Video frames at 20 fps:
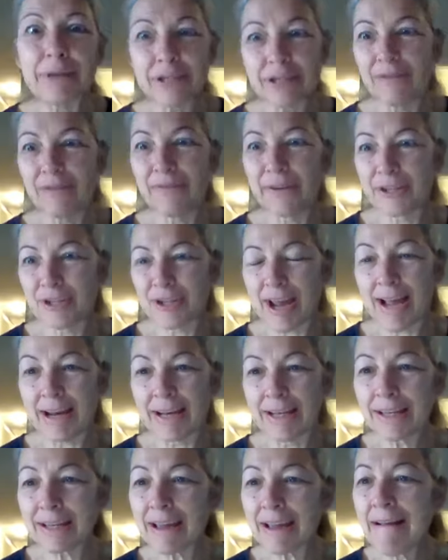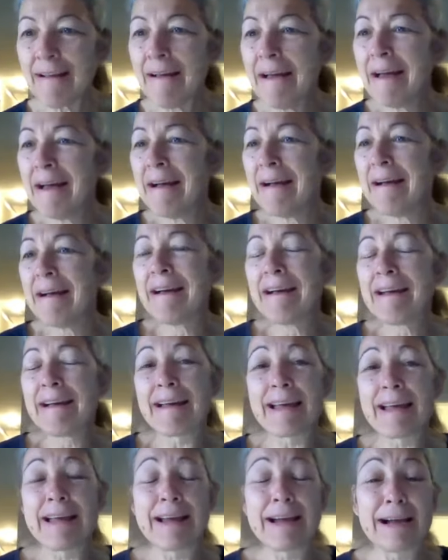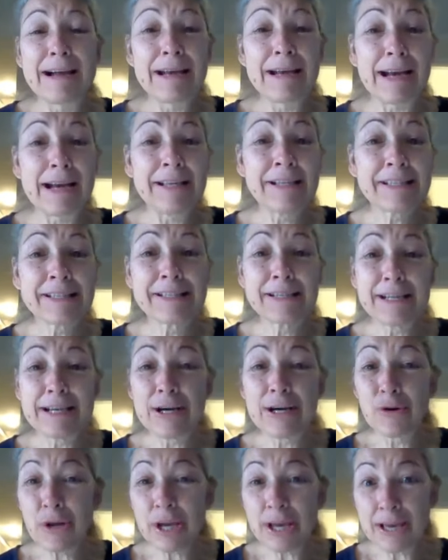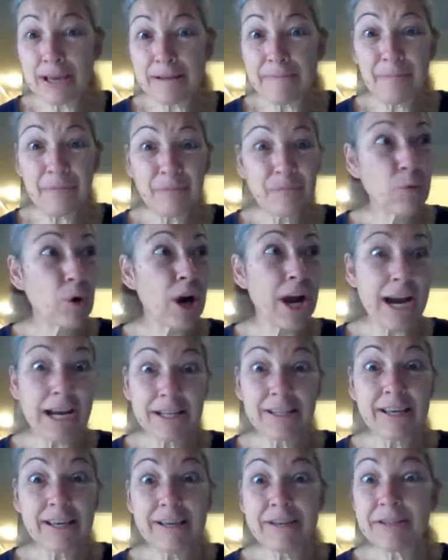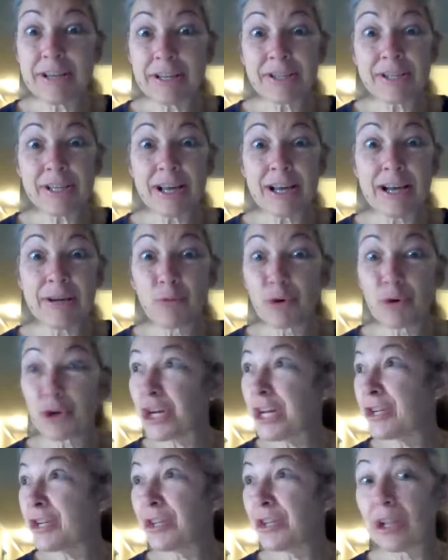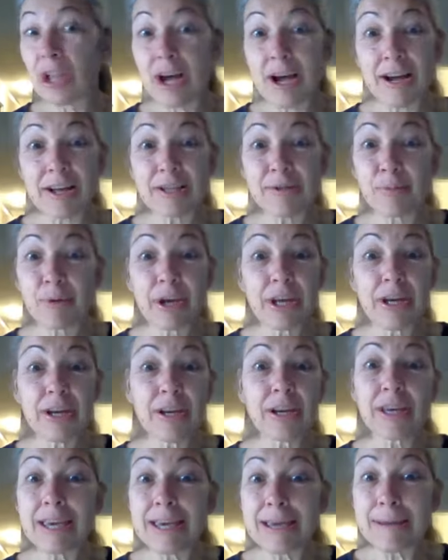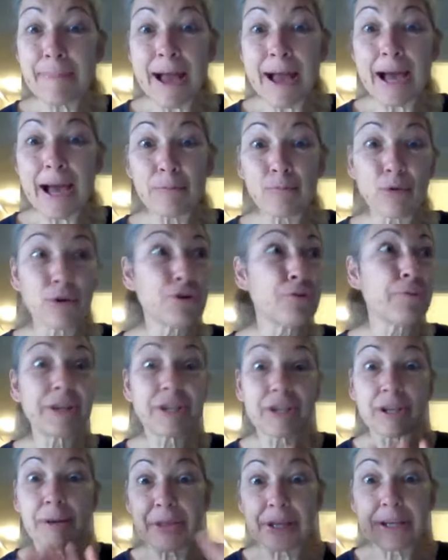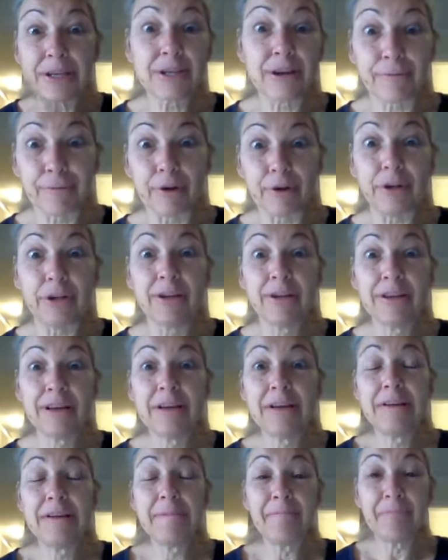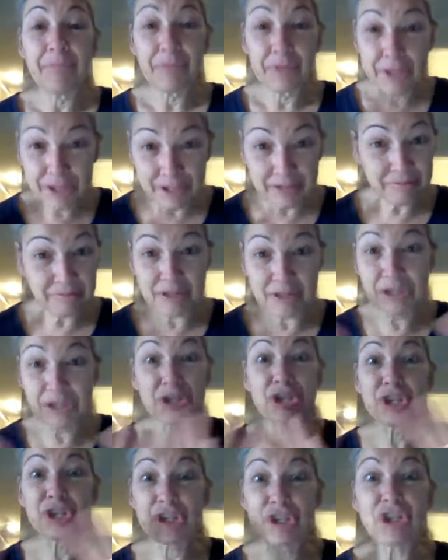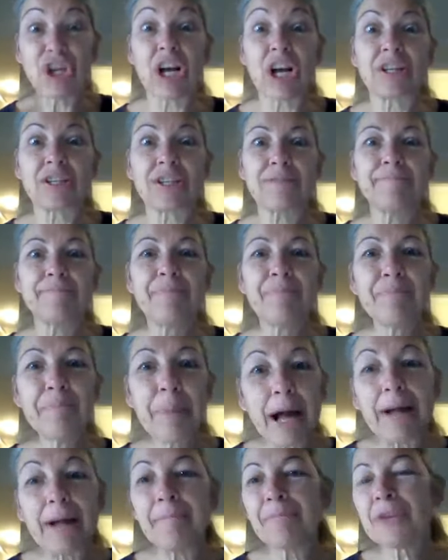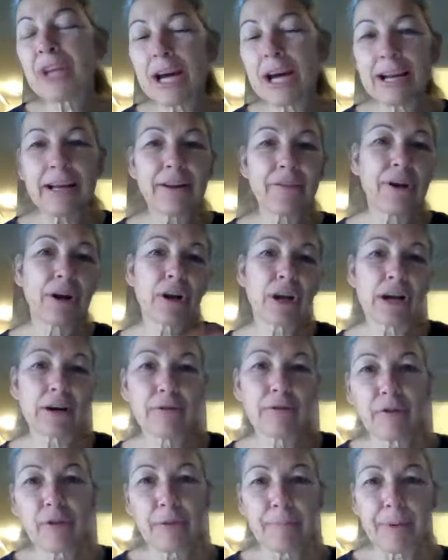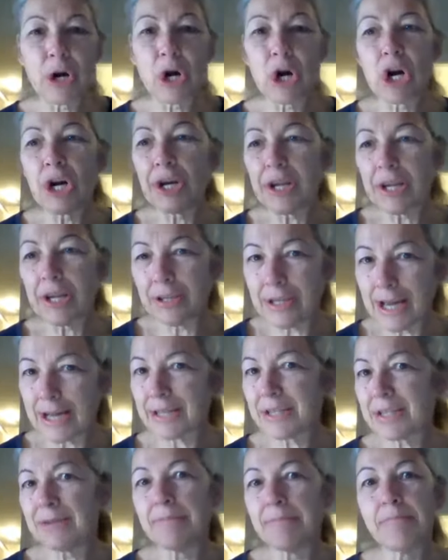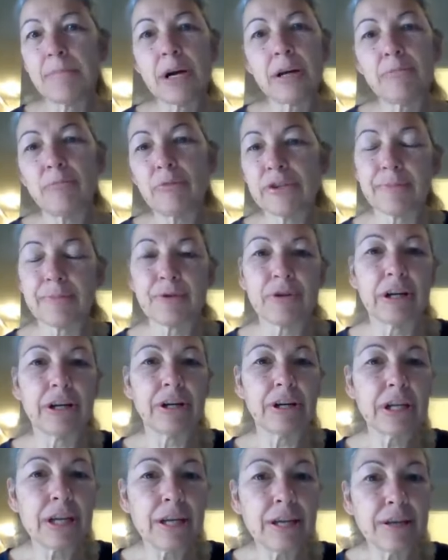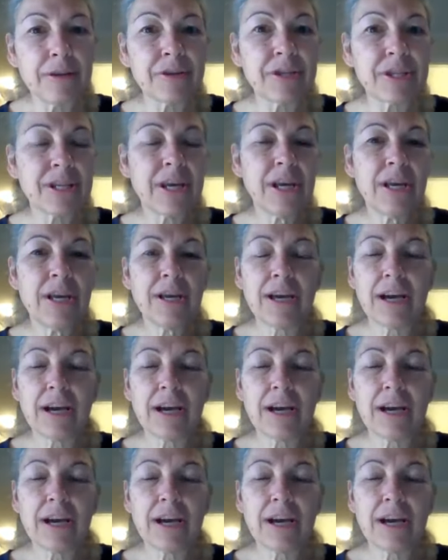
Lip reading: myself, ecstatic. And I said, okay, we're hiding keys outside. We're changing the locks. We're getting a keypad. We're doing something different. This just sucked. But got out of there, got over to the barn, and yes, the mud was up to our knees.